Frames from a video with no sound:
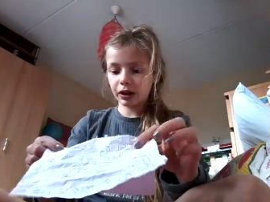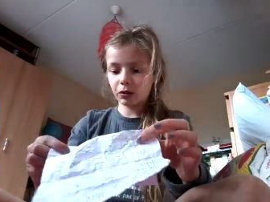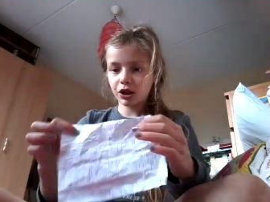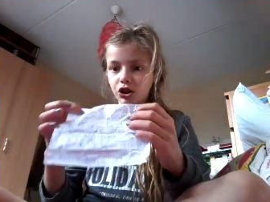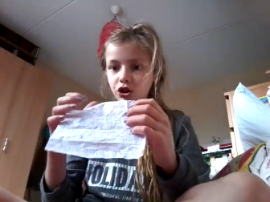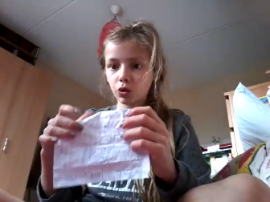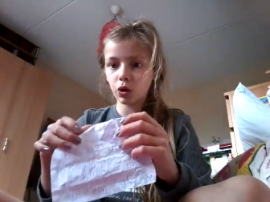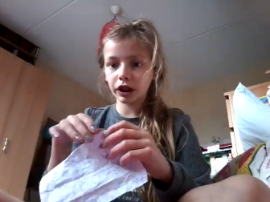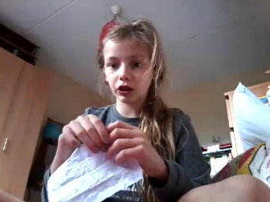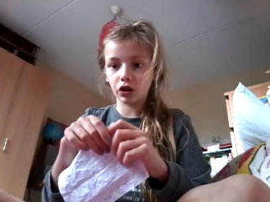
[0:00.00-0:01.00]
it was
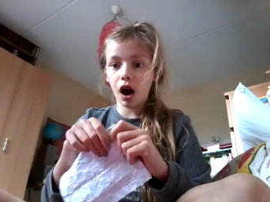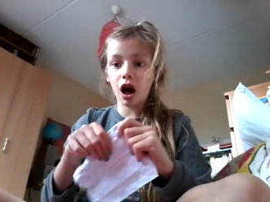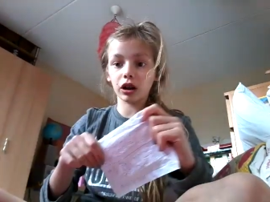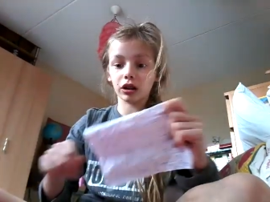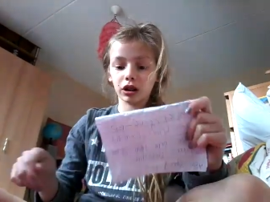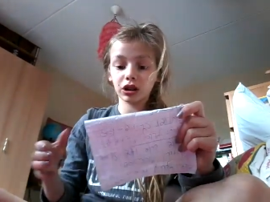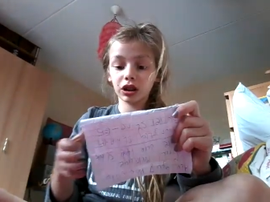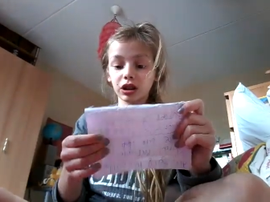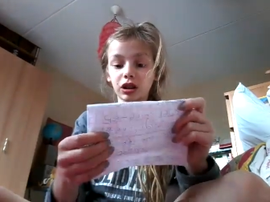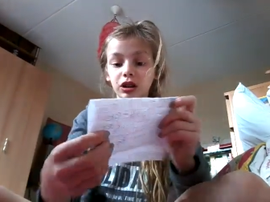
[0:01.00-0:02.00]

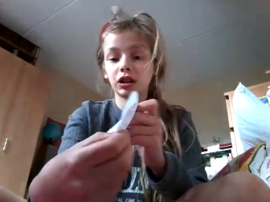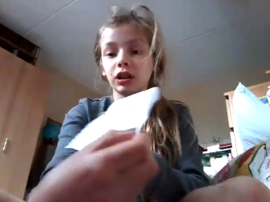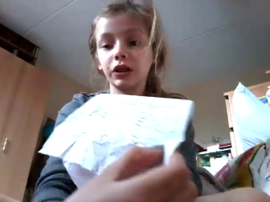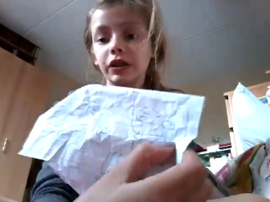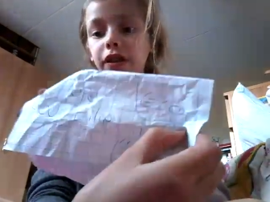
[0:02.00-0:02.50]
$20. You